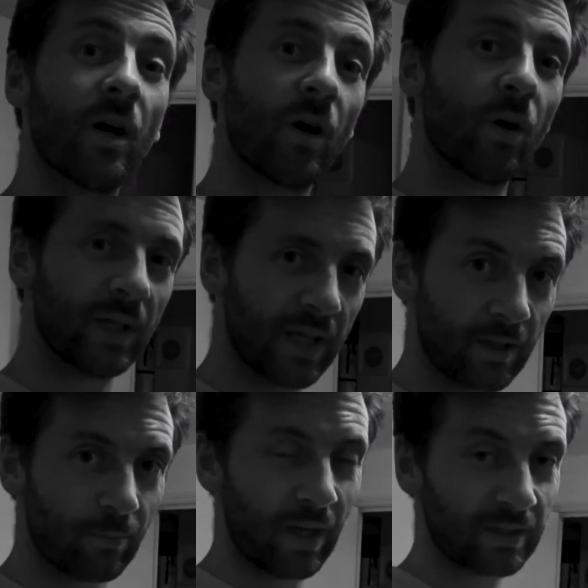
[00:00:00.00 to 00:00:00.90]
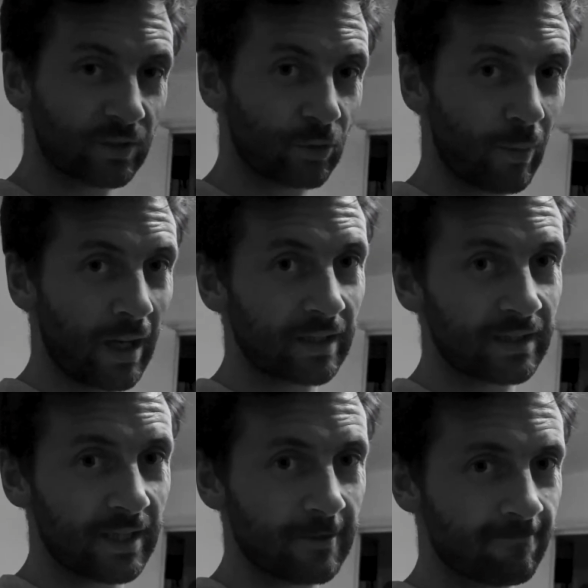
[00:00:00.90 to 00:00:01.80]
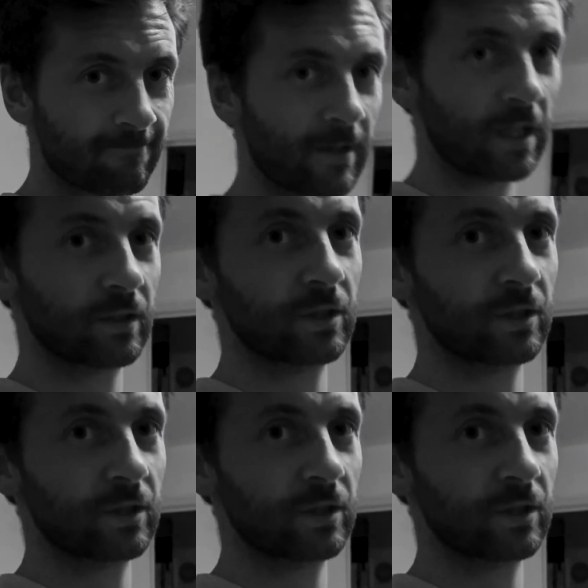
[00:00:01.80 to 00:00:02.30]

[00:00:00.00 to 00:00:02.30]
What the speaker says: Okay, back to normality. Hel's